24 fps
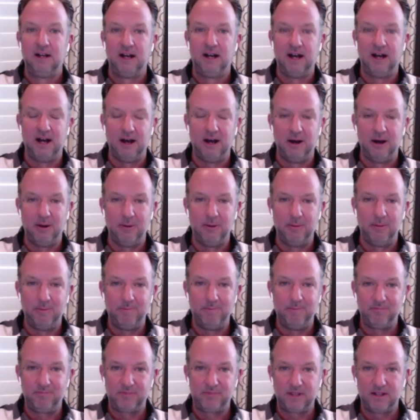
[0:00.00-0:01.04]

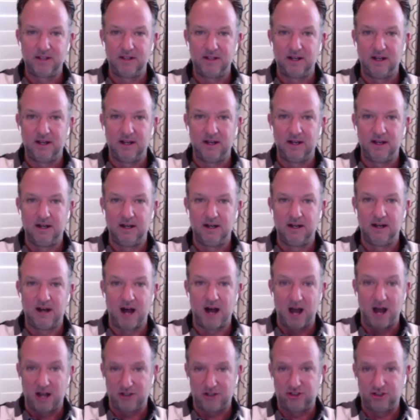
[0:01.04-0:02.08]
um, uh,
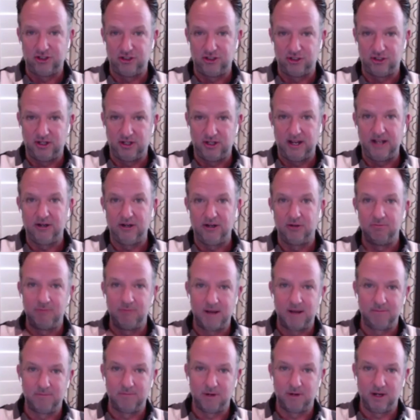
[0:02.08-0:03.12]
oxygenator
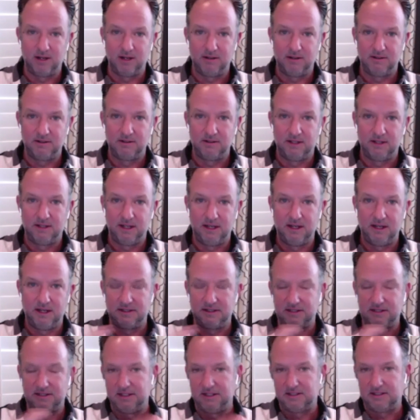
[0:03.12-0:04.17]
membrane, and
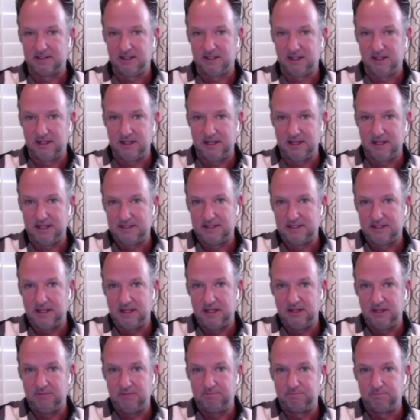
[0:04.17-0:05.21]
it's it's a it's
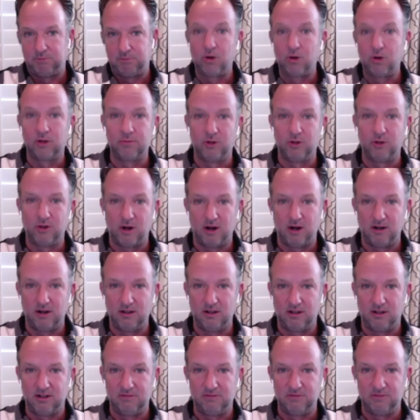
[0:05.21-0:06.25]
a portable heart
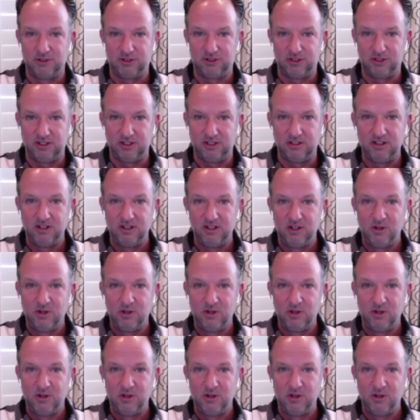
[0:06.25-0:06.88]
lung machine,